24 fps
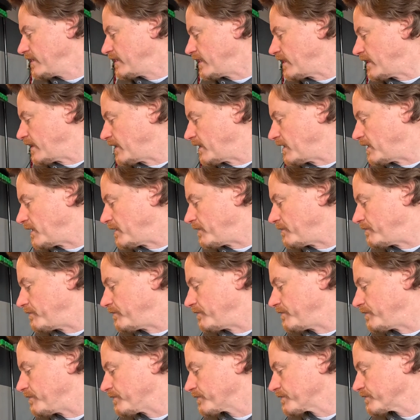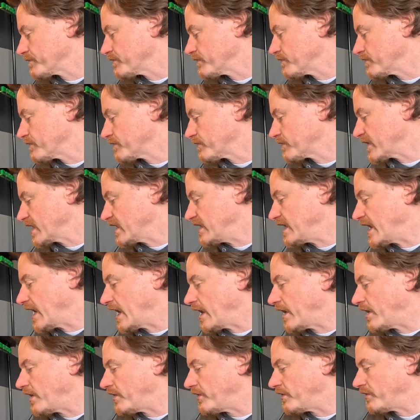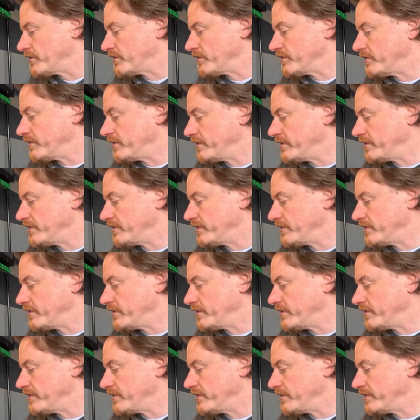Now,